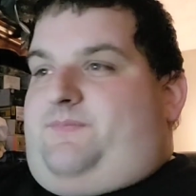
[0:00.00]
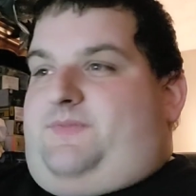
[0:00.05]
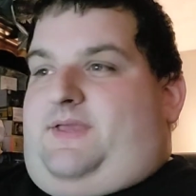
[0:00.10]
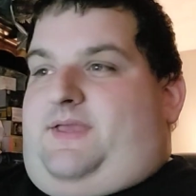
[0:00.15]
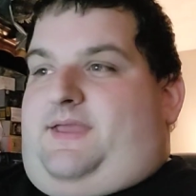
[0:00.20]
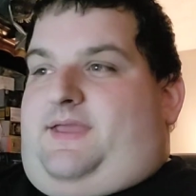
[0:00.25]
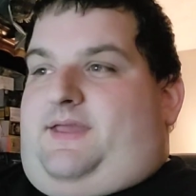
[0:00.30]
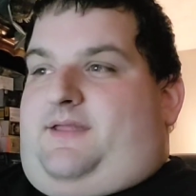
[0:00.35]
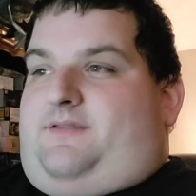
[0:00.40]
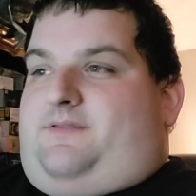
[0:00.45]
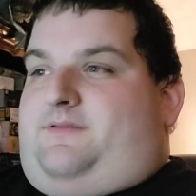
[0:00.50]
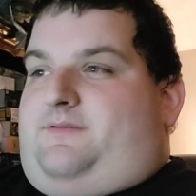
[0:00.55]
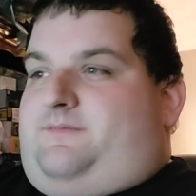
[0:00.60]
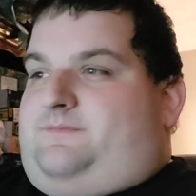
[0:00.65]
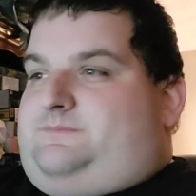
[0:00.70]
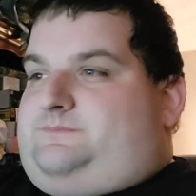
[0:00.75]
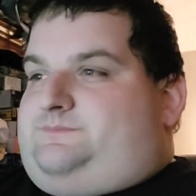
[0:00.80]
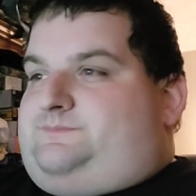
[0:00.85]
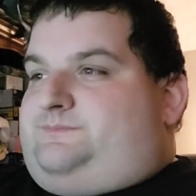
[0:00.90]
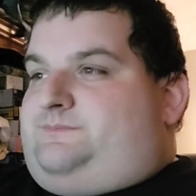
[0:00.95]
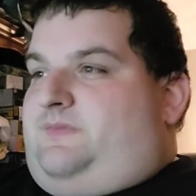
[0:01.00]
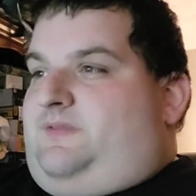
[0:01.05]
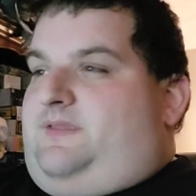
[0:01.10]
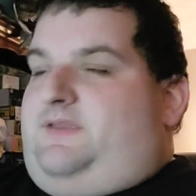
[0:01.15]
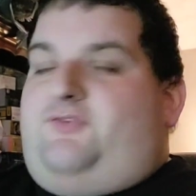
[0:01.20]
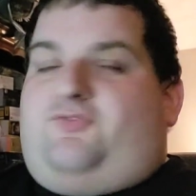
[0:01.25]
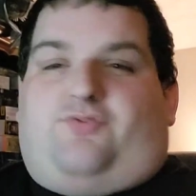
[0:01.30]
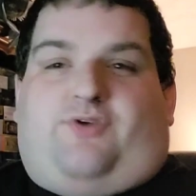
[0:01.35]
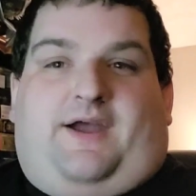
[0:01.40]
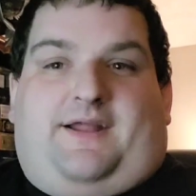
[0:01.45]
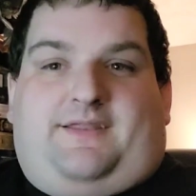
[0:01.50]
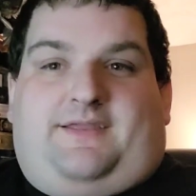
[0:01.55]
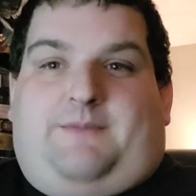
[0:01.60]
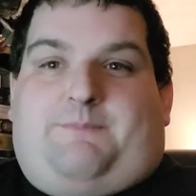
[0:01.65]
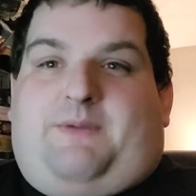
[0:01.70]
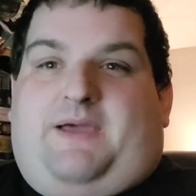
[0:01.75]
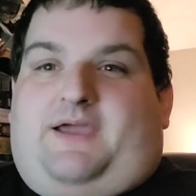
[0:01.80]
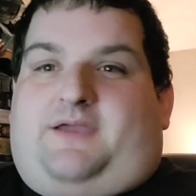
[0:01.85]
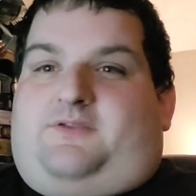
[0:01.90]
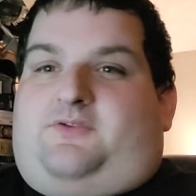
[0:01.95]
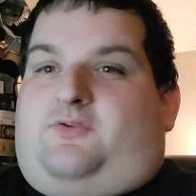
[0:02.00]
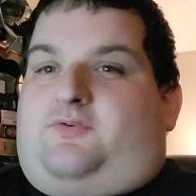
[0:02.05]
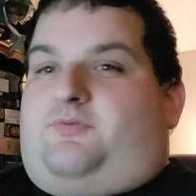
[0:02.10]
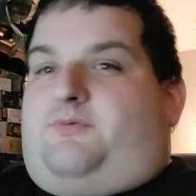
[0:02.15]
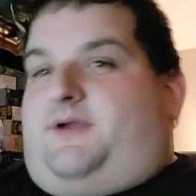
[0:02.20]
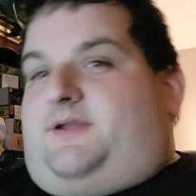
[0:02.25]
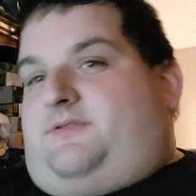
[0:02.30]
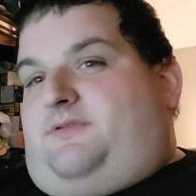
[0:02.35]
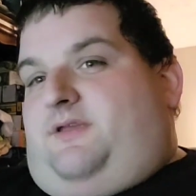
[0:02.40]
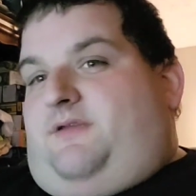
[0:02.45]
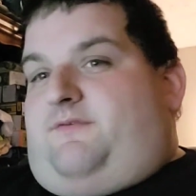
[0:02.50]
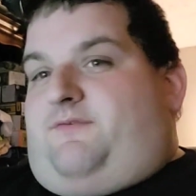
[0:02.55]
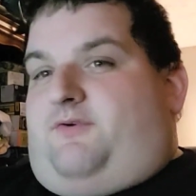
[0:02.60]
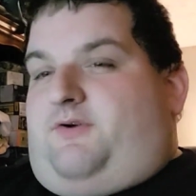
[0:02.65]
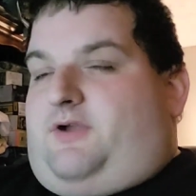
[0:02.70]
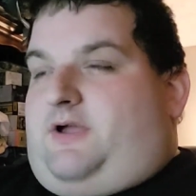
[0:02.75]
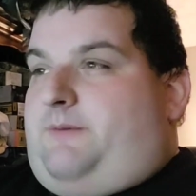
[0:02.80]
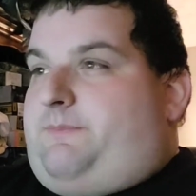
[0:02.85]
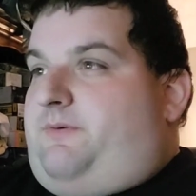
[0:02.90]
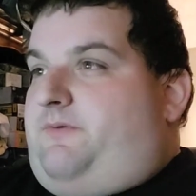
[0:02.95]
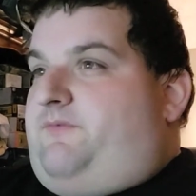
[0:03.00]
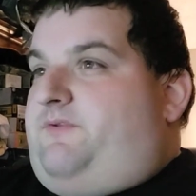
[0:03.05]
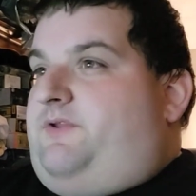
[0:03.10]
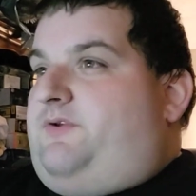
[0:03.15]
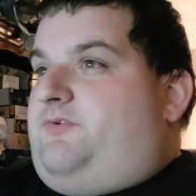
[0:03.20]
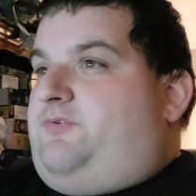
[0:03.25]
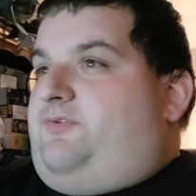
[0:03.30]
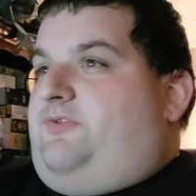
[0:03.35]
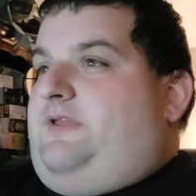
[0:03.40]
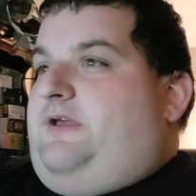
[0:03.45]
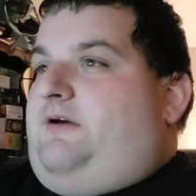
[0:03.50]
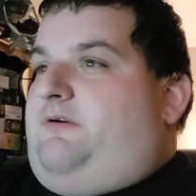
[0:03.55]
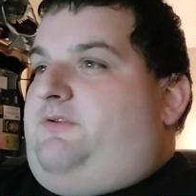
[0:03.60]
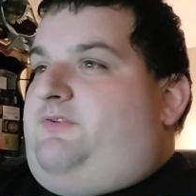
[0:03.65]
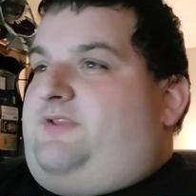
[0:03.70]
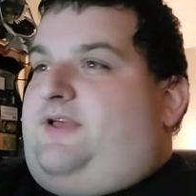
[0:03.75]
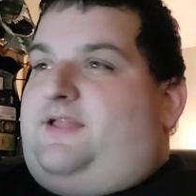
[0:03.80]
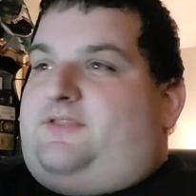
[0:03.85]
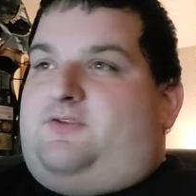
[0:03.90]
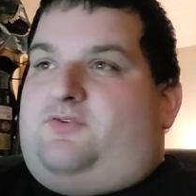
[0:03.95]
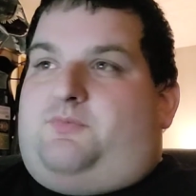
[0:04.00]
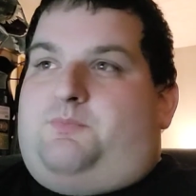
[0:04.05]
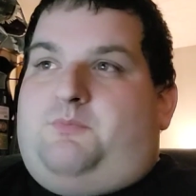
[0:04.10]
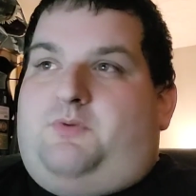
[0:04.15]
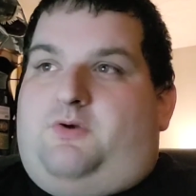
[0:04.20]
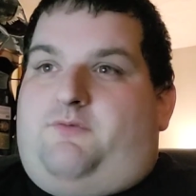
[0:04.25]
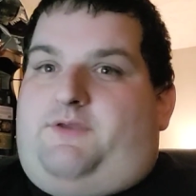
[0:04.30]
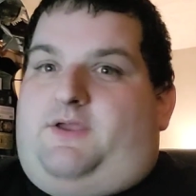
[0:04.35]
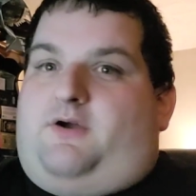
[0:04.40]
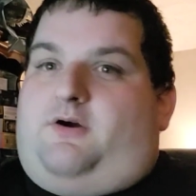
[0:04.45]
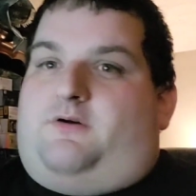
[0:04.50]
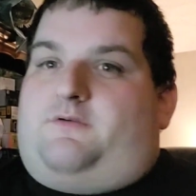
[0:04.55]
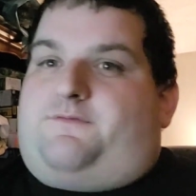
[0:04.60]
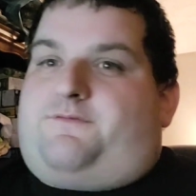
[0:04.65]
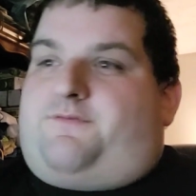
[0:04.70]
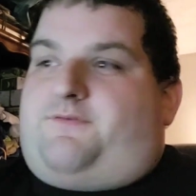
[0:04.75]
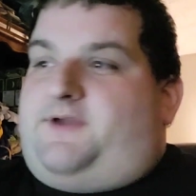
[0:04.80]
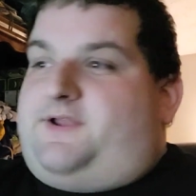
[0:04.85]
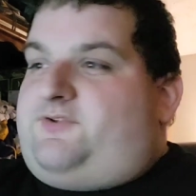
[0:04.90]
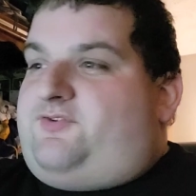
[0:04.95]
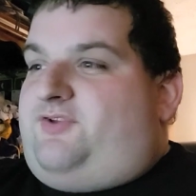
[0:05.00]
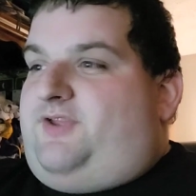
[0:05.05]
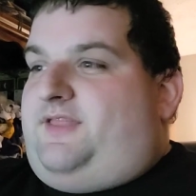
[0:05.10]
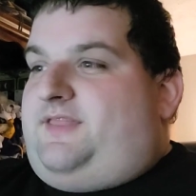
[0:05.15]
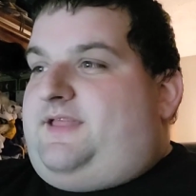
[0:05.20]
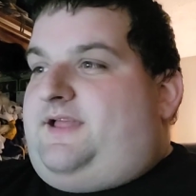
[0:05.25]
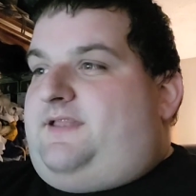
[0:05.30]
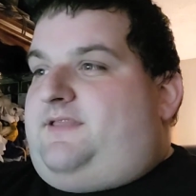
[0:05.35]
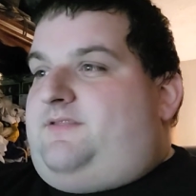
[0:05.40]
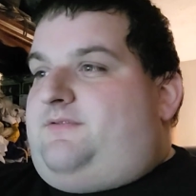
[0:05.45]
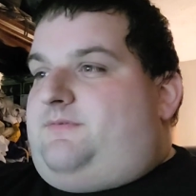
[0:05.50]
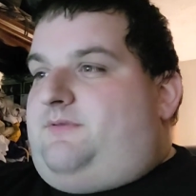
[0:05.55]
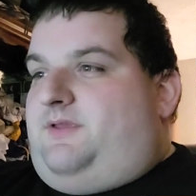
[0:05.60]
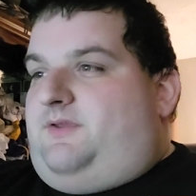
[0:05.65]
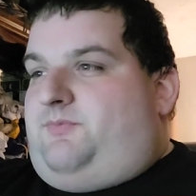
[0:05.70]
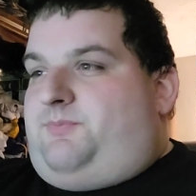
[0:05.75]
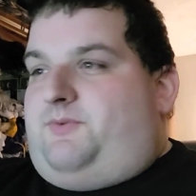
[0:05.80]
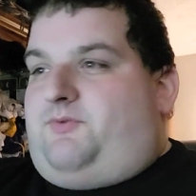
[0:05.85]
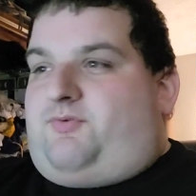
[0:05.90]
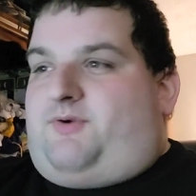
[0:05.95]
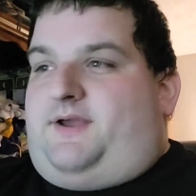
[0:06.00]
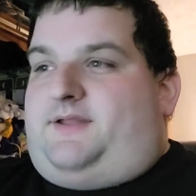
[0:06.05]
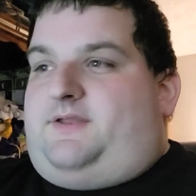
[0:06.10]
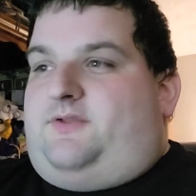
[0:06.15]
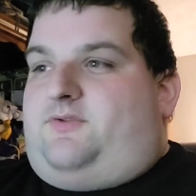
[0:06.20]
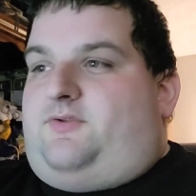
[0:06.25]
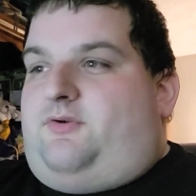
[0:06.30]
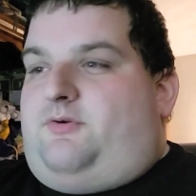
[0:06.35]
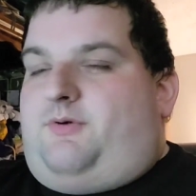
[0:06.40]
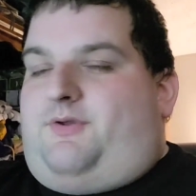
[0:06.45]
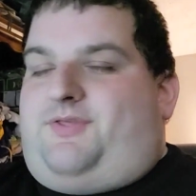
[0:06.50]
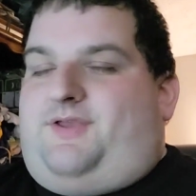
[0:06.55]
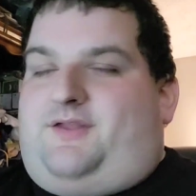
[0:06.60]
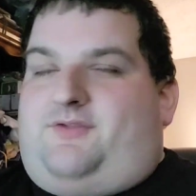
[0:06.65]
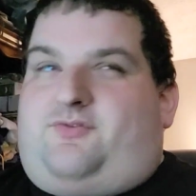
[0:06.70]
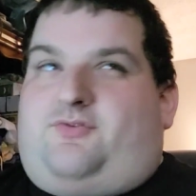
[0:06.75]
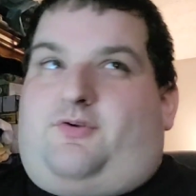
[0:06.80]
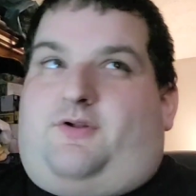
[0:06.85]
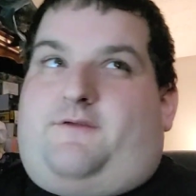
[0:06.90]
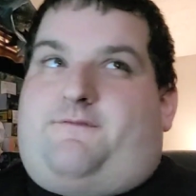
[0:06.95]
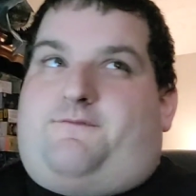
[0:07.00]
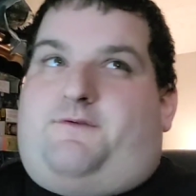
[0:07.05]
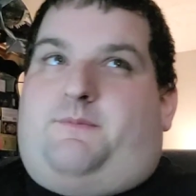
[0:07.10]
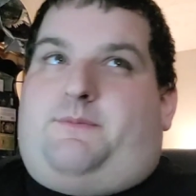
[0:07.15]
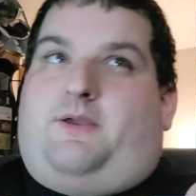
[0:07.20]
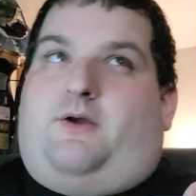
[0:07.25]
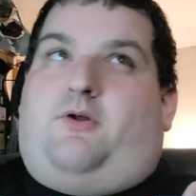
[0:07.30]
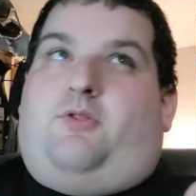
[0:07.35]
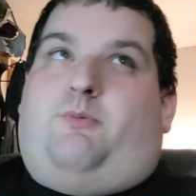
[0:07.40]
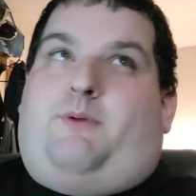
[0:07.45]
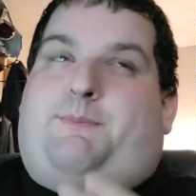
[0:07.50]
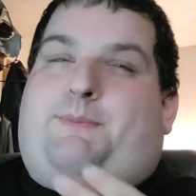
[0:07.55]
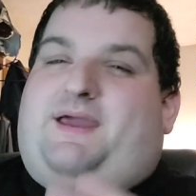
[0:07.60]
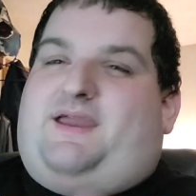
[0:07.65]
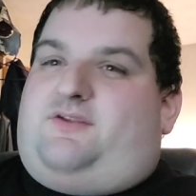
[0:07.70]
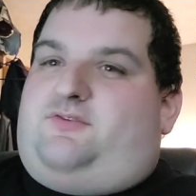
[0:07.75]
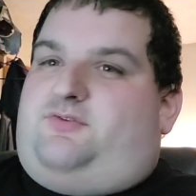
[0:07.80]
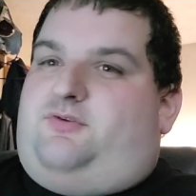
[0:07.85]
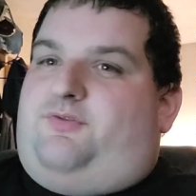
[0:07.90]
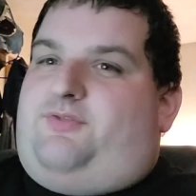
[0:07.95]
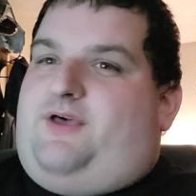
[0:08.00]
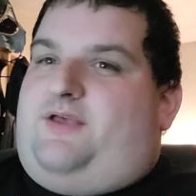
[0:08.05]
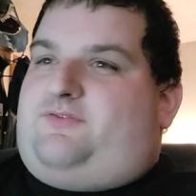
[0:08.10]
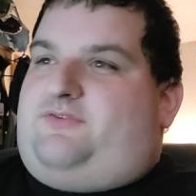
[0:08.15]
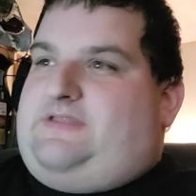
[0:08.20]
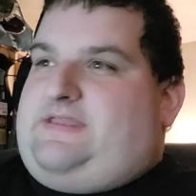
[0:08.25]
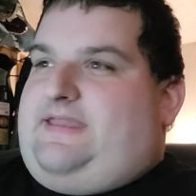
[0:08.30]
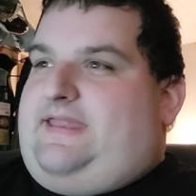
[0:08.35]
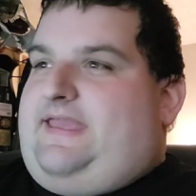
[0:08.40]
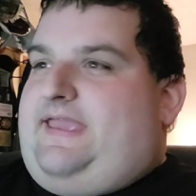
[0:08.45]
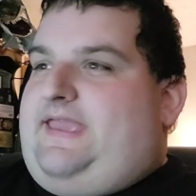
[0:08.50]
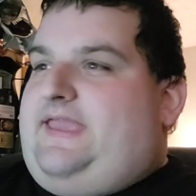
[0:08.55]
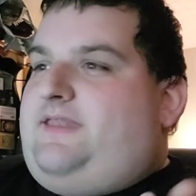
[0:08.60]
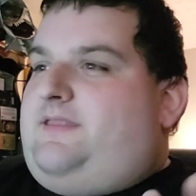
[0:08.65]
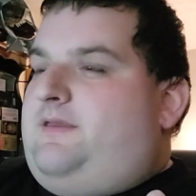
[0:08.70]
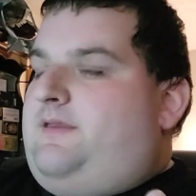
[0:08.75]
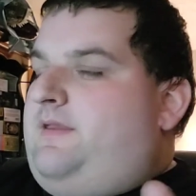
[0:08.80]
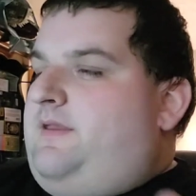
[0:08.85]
And he's tried to get back into directing for a couple of years now. He's had this movie called Frenchie that he's been trying to do. I think it started filming all the way back in 2008.